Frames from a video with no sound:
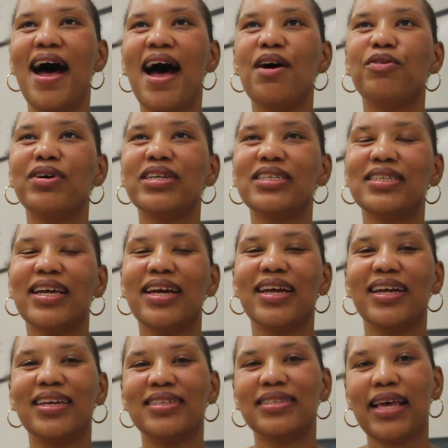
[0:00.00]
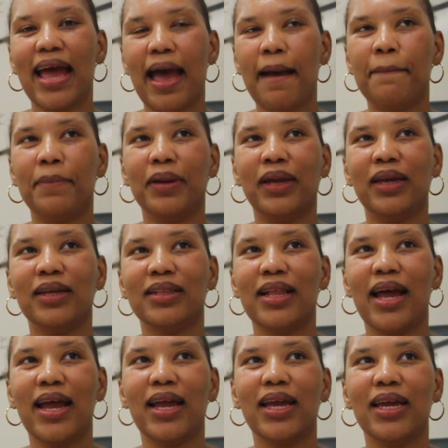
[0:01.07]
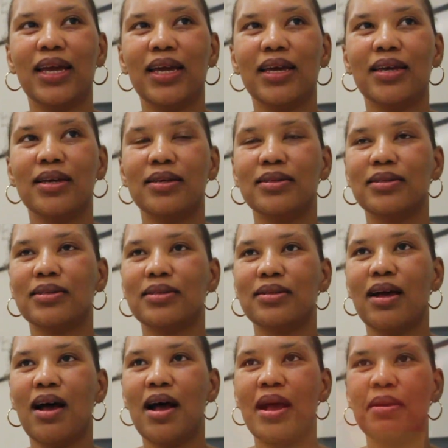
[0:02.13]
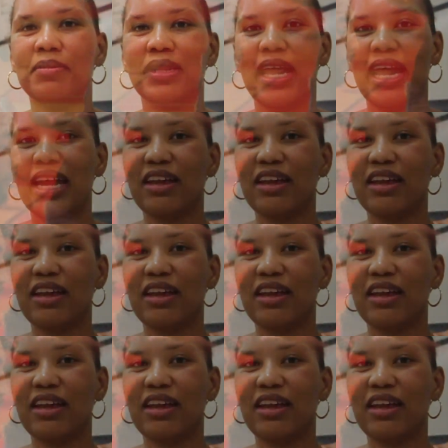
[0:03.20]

I wish that he's happy, that he is, that